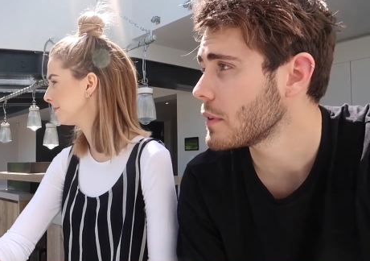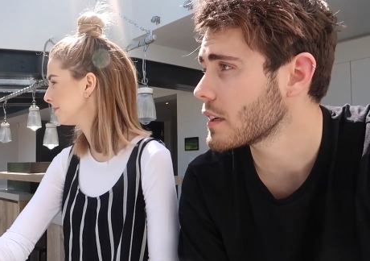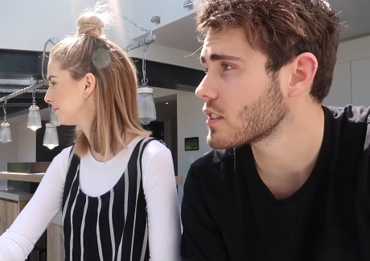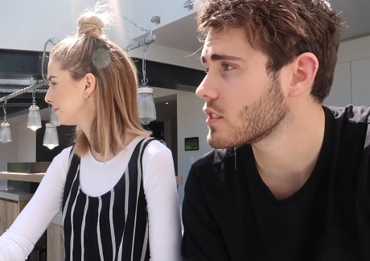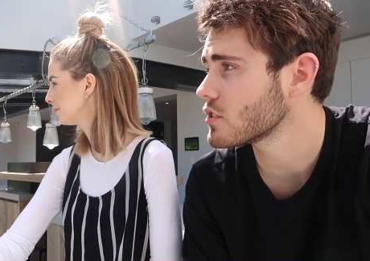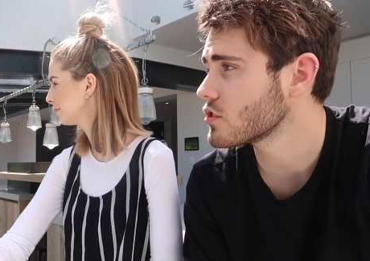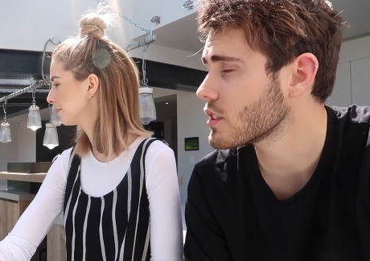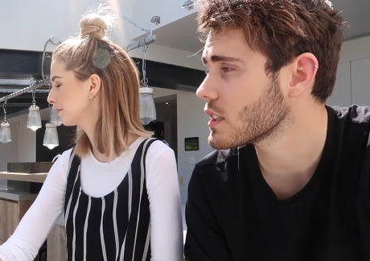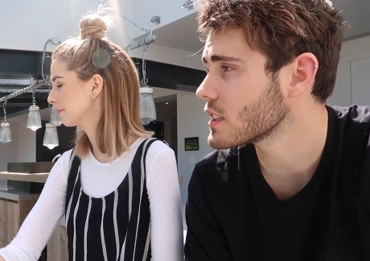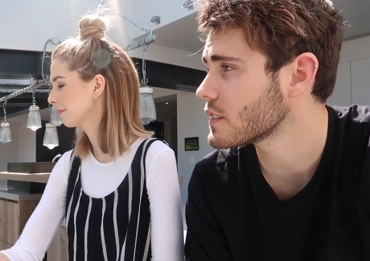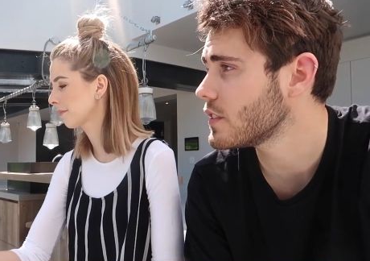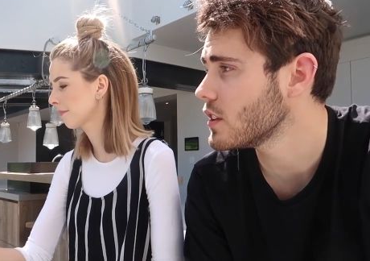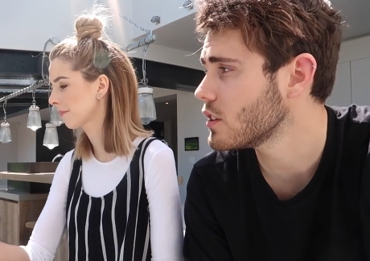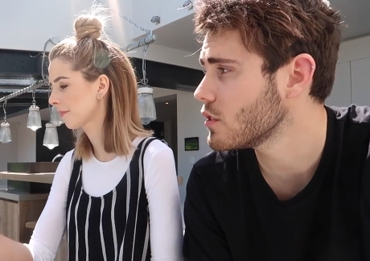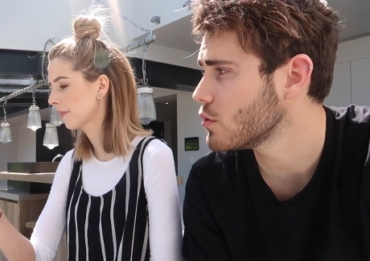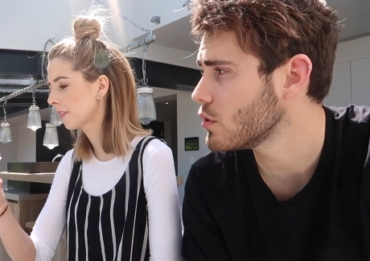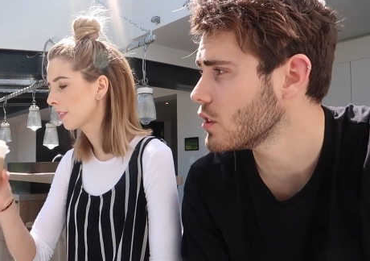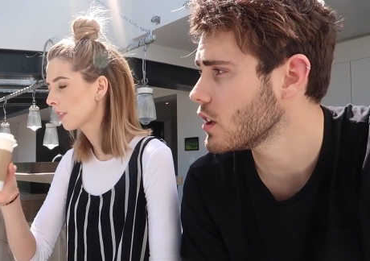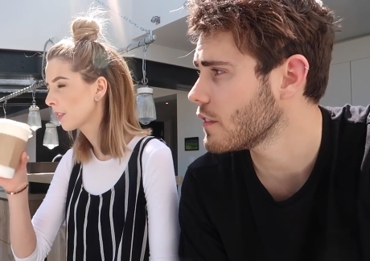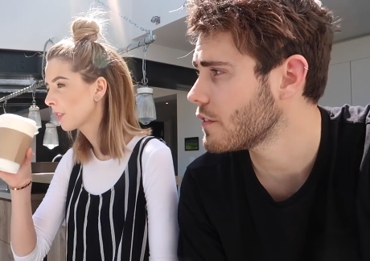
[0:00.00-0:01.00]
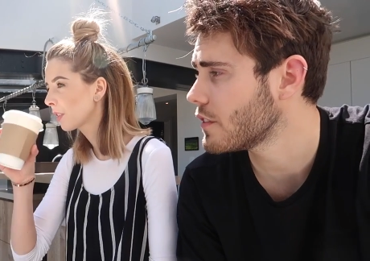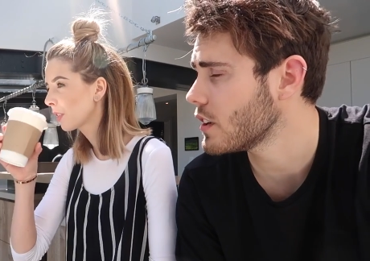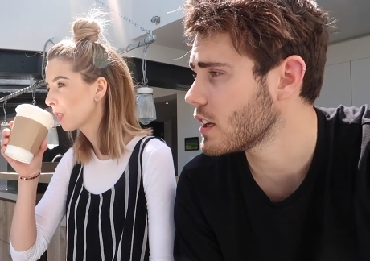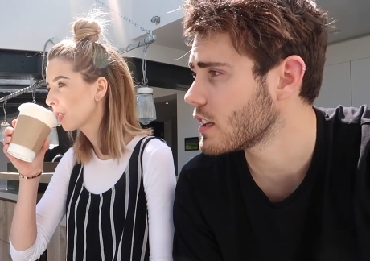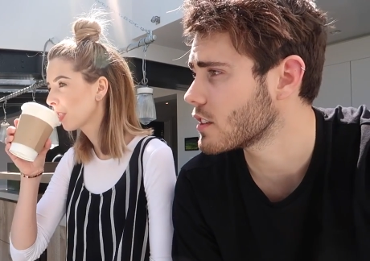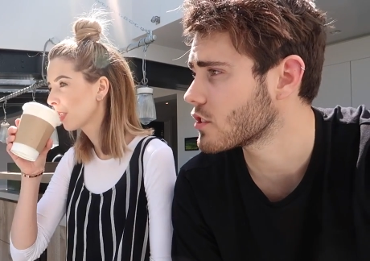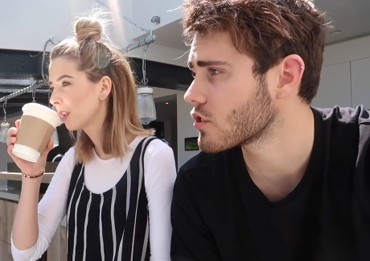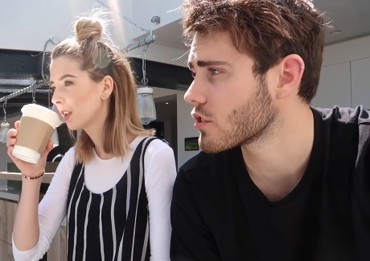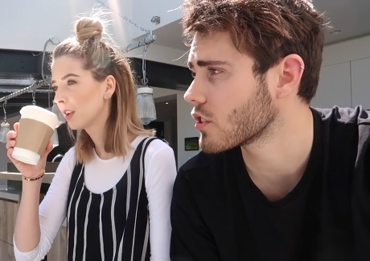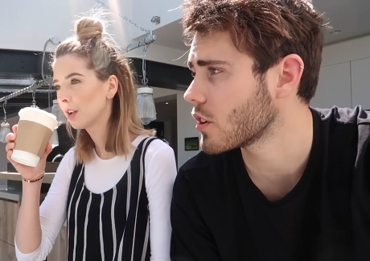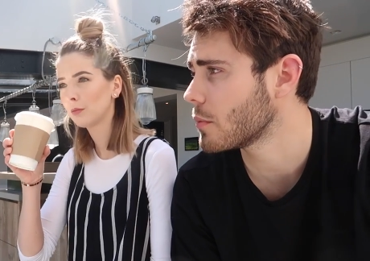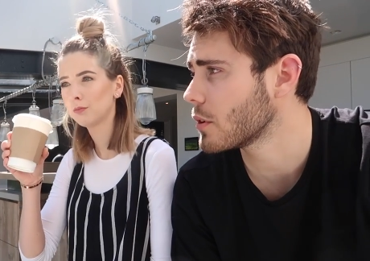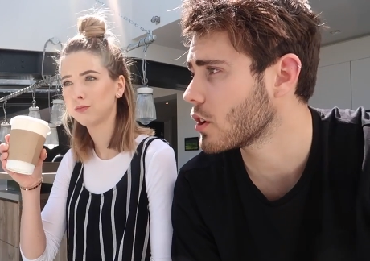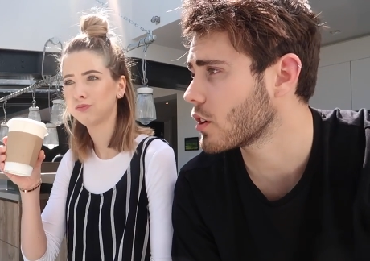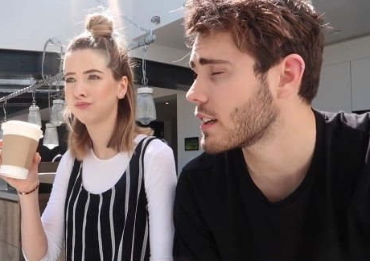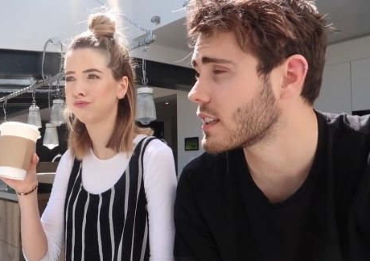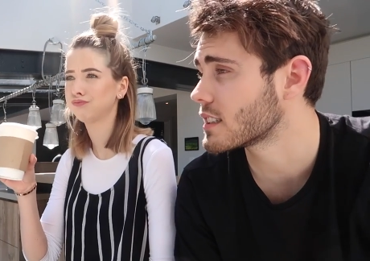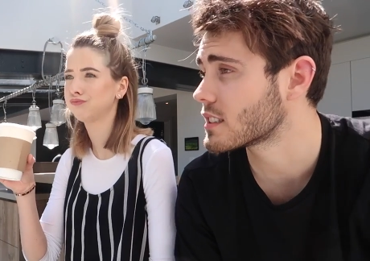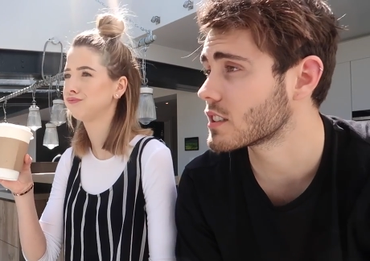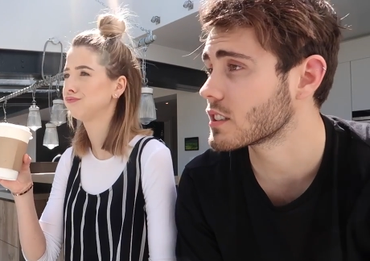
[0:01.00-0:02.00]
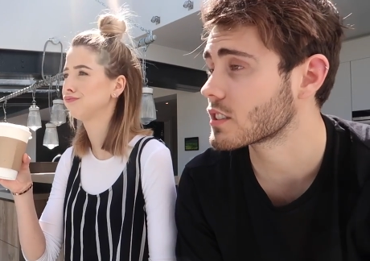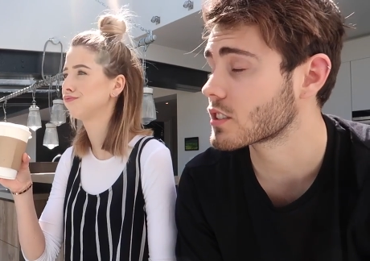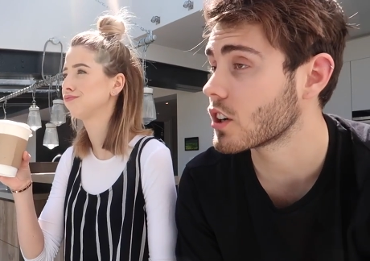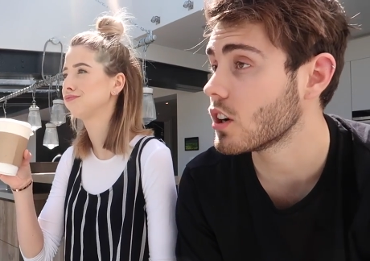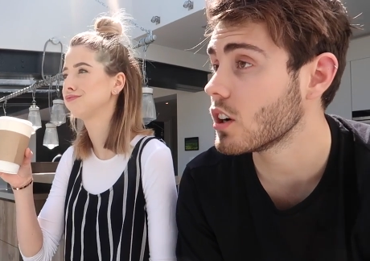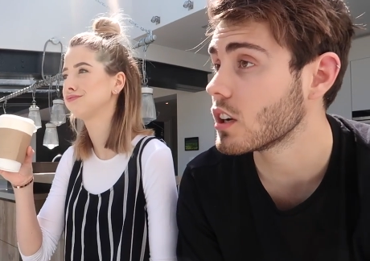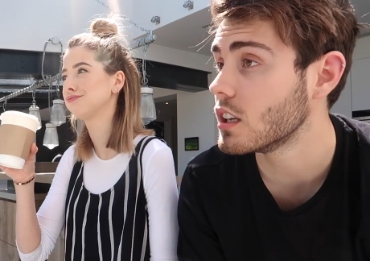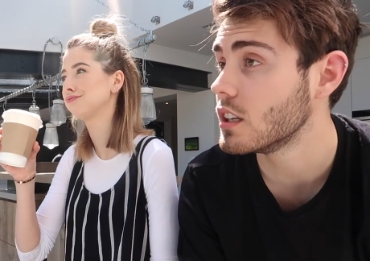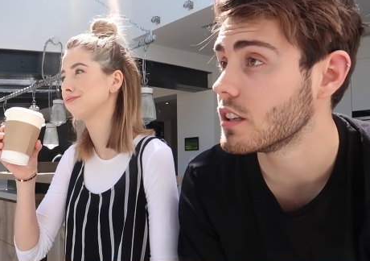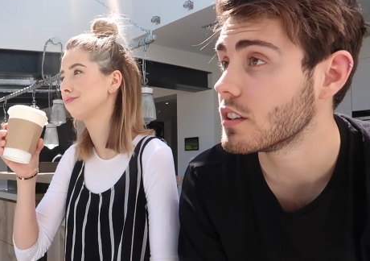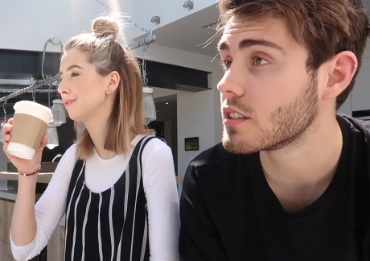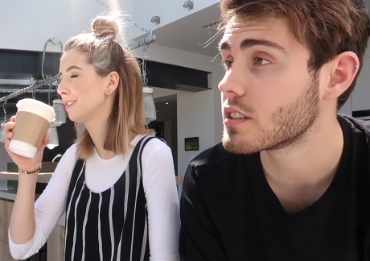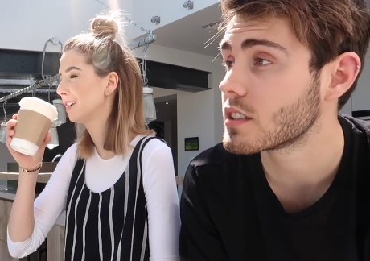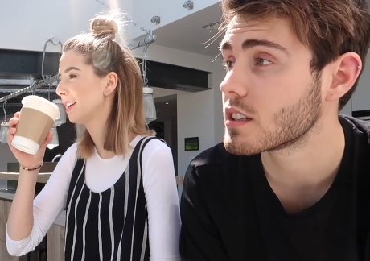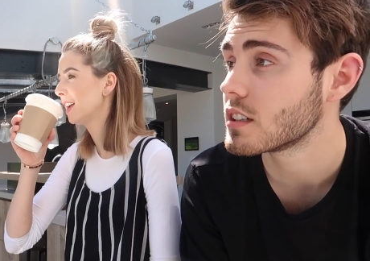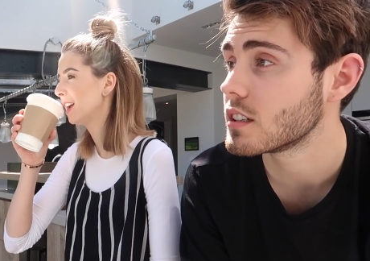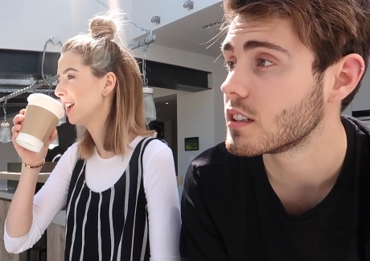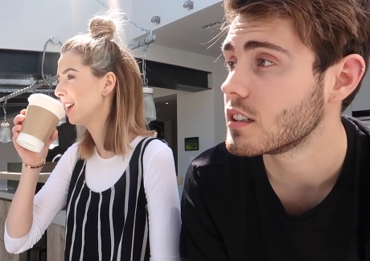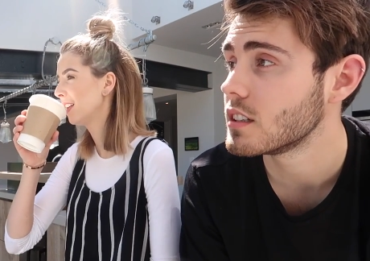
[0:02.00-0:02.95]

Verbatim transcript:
Speaker 1: imagine transferring all our furniture and our belongings to Scotland.